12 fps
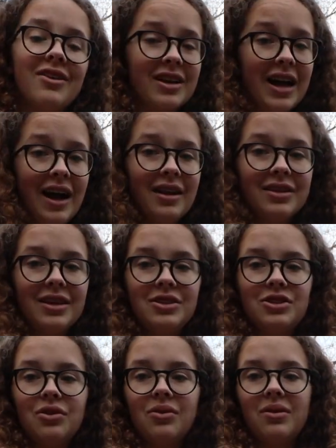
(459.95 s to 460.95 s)
to
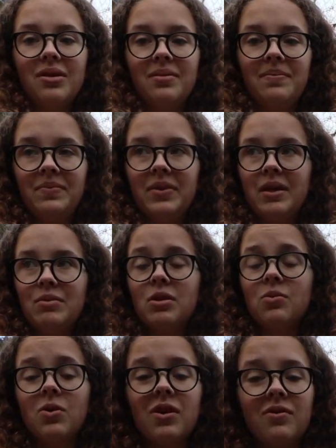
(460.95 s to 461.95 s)
college or I'm in
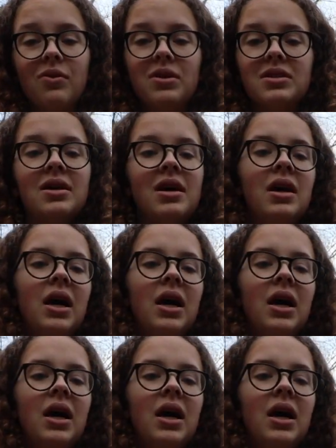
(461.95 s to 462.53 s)
the workforce,